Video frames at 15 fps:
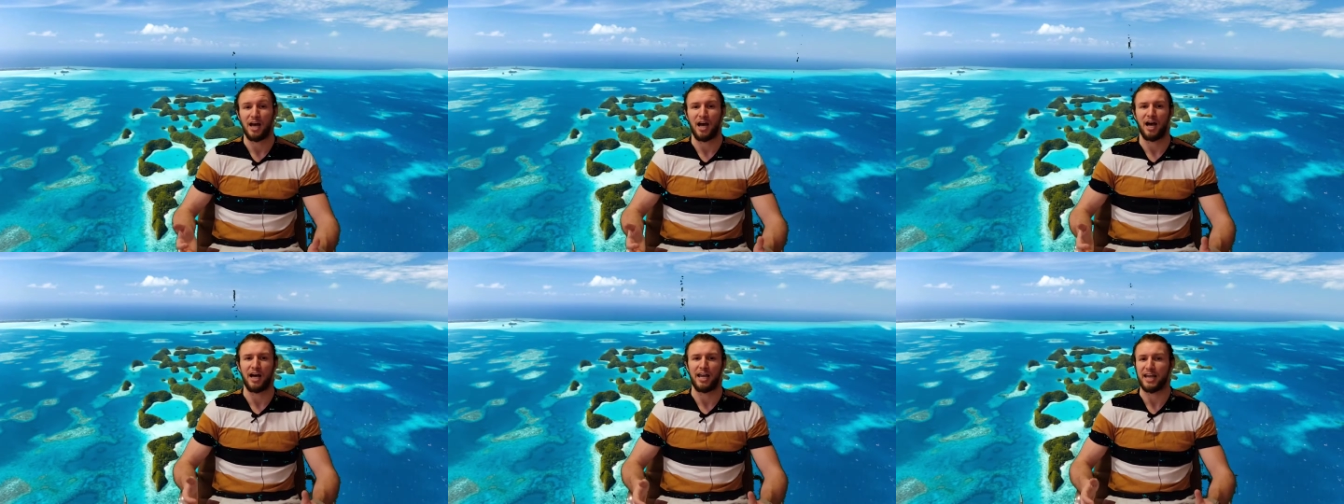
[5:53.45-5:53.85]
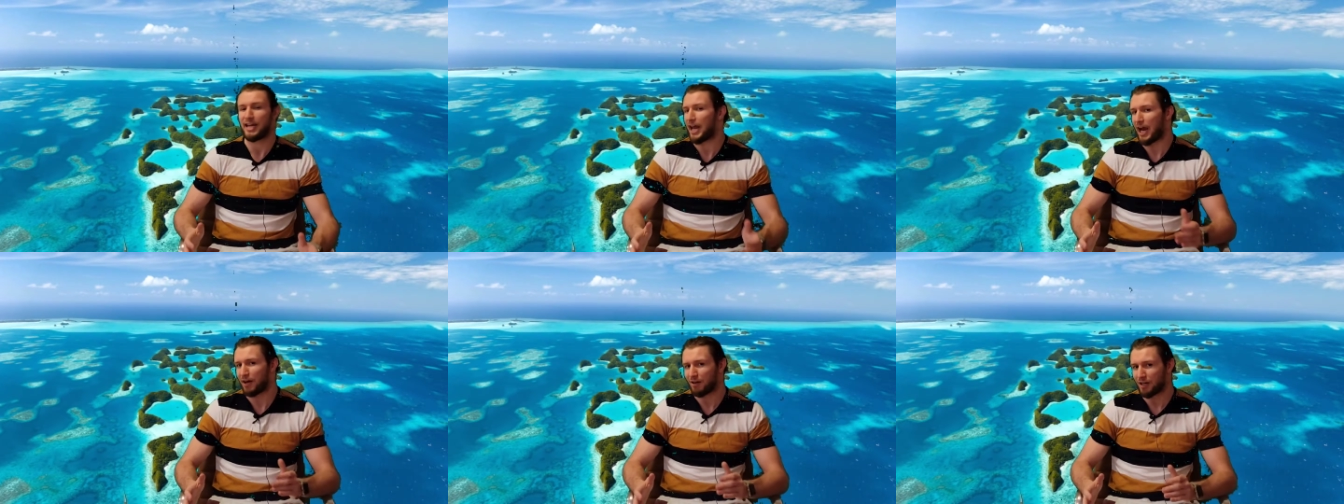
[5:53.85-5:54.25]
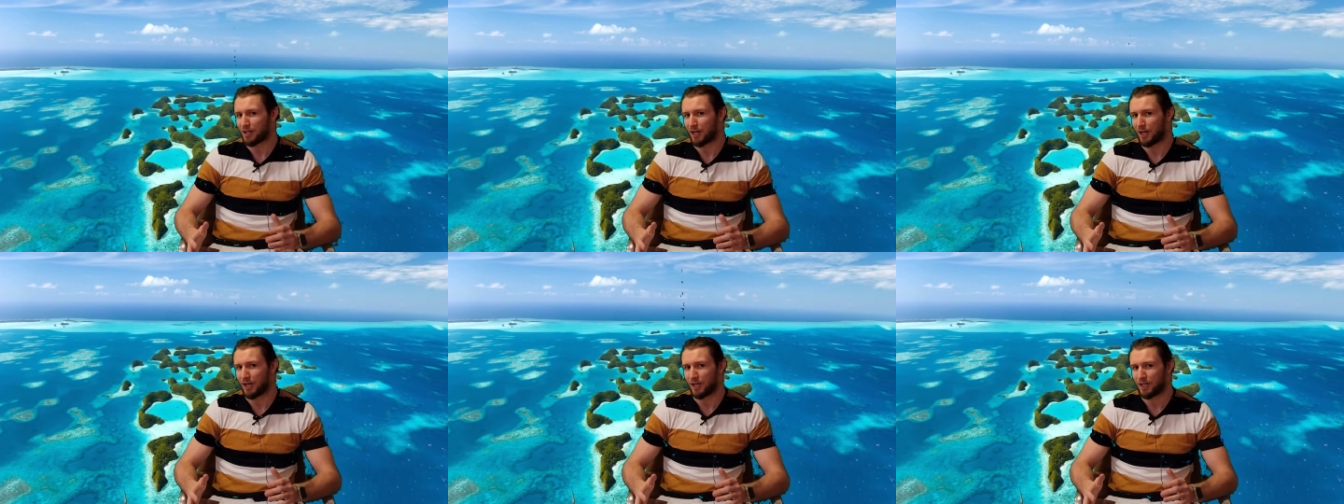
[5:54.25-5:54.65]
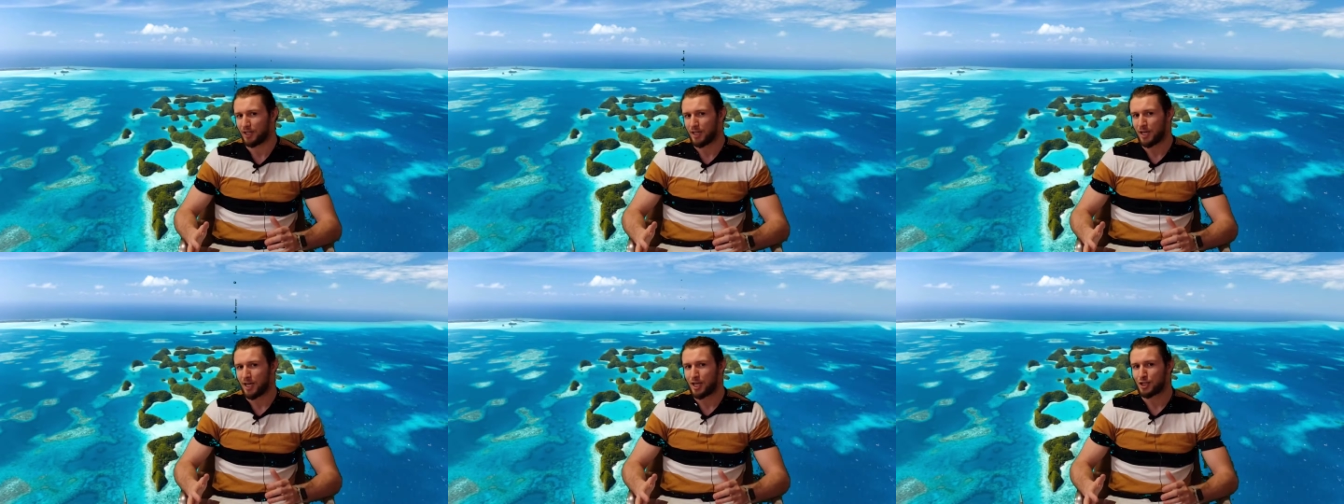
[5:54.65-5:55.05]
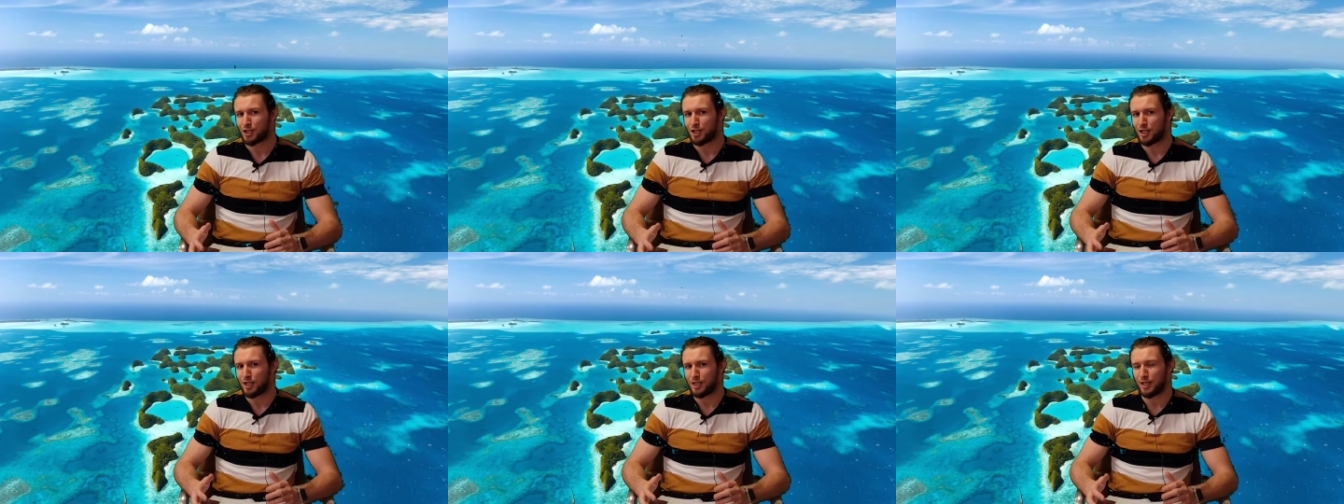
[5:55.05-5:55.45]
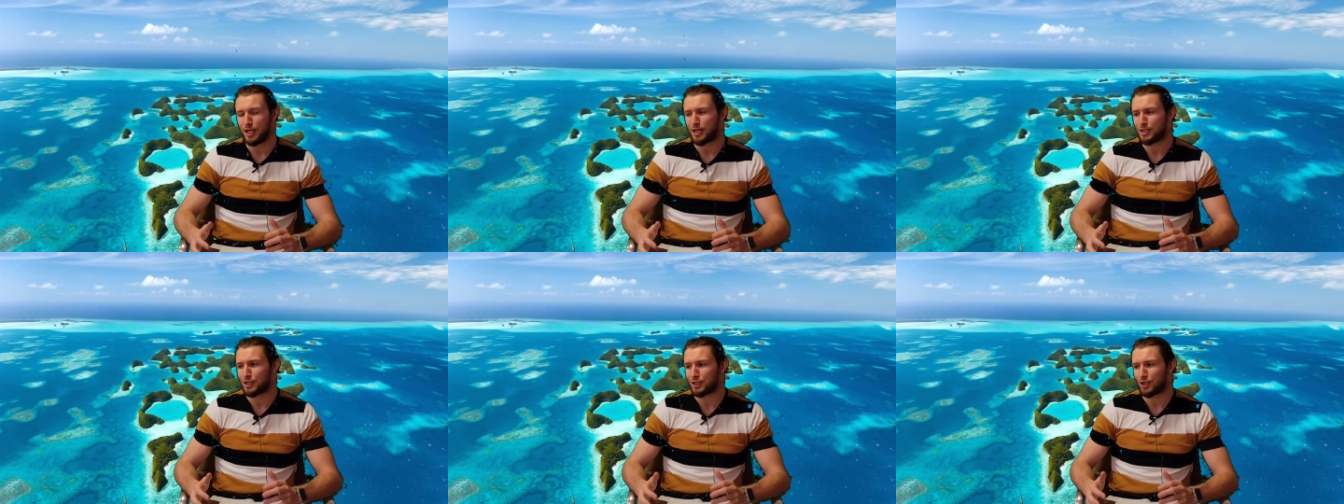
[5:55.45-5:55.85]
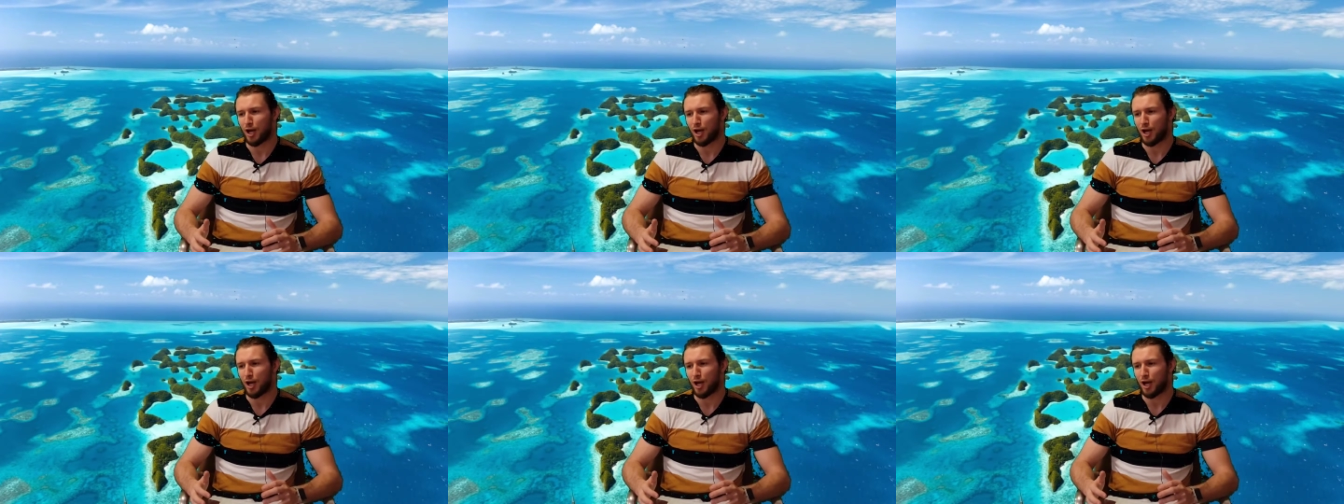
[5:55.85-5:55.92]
And Erica, she is